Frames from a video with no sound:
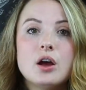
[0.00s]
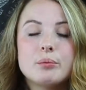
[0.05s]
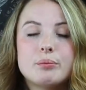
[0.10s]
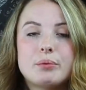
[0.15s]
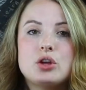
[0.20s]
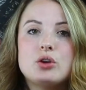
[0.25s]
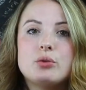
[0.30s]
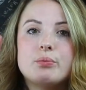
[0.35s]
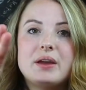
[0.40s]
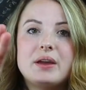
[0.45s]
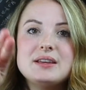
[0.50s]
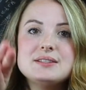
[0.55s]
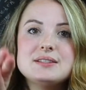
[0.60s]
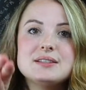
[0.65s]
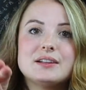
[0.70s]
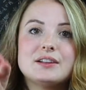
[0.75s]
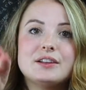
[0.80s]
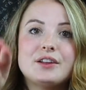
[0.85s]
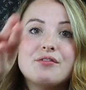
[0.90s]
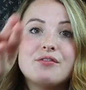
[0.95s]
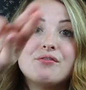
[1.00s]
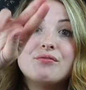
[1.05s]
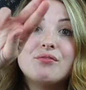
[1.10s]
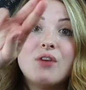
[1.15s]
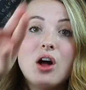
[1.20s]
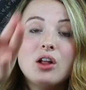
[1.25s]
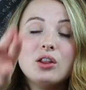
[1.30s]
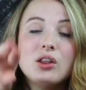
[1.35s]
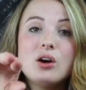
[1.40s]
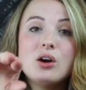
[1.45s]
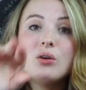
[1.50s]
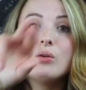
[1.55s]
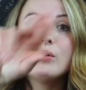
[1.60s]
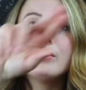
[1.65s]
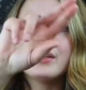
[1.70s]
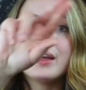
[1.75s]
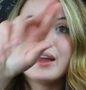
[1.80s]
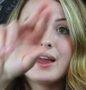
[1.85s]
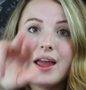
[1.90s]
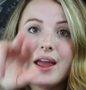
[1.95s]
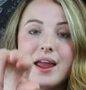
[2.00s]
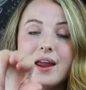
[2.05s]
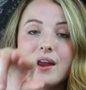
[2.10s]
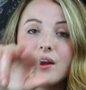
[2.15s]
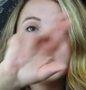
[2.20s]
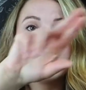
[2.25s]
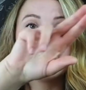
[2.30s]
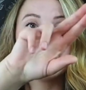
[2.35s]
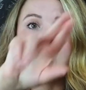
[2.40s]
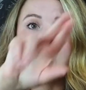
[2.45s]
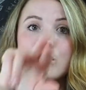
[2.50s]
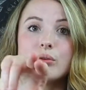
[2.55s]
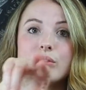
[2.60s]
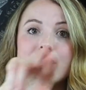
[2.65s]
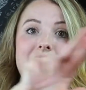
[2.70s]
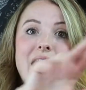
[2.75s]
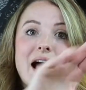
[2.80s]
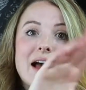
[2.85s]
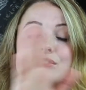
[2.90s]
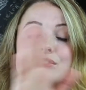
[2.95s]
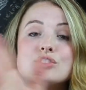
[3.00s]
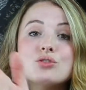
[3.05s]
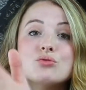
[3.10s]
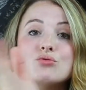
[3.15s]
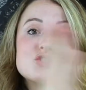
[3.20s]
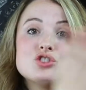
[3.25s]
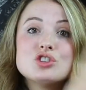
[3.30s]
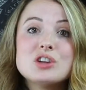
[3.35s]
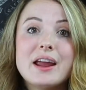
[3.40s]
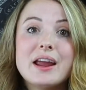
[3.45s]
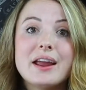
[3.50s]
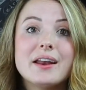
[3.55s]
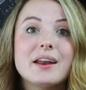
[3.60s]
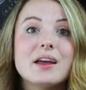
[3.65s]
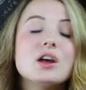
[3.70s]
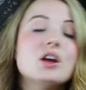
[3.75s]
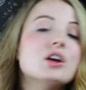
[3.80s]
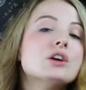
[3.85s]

but you basically follow the hair growth as you shade.